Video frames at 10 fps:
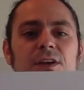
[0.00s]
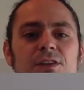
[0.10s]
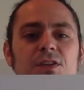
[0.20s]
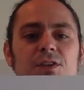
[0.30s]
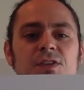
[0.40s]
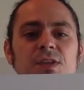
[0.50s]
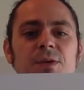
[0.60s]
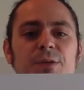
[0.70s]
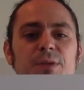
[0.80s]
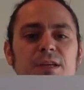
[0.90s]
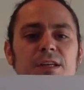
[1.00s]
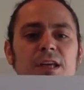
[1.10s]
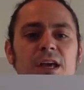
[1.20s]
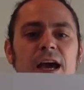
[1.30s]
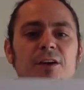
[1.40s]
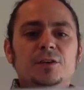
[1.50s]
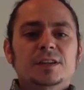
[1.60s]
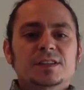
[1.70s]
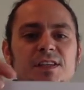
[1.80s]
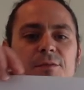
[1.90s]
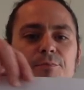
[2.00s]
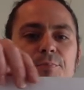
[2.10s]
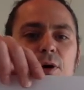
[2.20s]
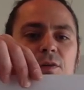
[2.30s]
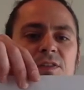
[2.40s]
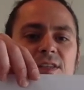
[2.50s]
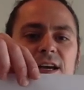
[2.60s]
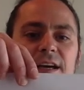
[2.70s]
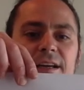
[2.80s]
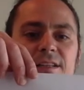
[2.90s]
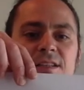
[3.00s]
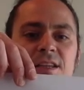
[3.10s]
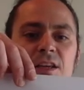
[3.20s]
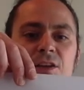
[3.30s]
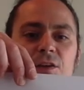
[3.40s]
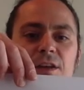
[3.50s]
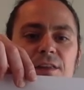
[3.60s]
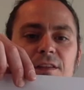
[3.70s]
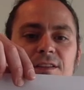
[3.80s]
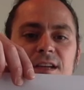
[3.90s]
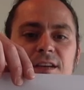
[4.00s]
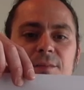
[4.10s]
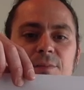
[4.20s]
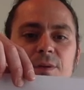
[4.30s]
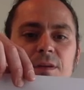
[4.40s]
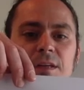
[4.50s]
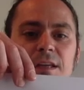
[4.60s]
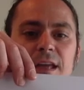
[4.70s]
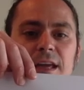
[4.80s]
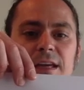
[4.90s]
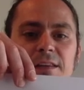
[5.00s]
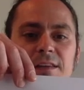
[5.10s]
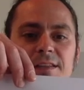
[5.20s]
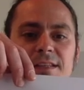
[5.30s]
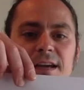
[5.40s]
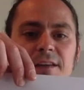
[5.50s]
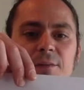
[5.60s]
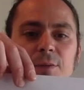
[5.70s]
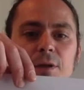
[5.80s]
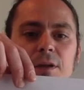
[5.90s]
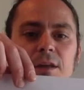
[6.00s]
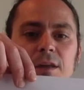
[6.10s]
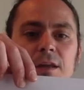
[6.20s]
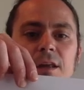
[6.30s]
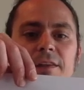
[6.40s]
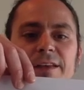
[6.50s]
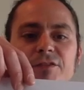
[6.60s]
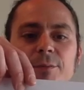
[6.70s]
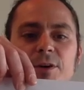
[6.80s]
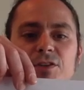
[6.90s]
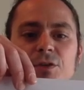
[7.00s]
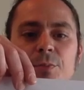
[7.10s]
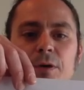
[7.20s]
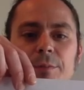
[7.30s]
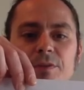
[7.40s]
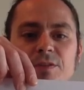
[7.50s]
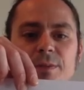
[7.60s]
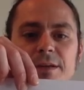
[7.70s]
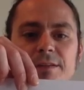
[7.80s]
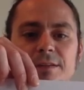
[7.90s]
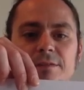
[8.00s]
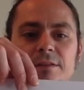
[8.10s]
So you see what I mean? How you can see both sides. You get this side of the building and this side of the building. That's from our 2-point perspective.